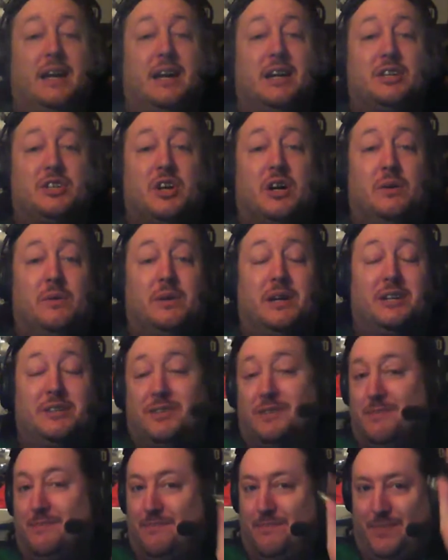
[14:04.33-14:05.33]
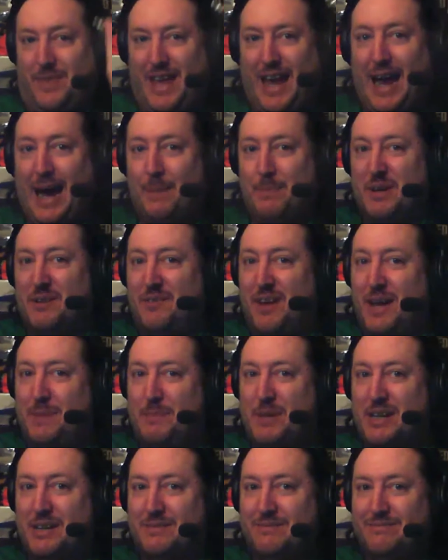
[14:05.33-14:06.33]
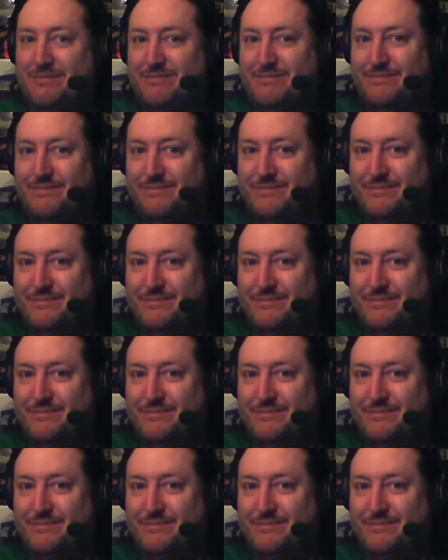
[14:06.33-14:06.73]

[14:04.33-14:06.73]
And as always, happy vaping.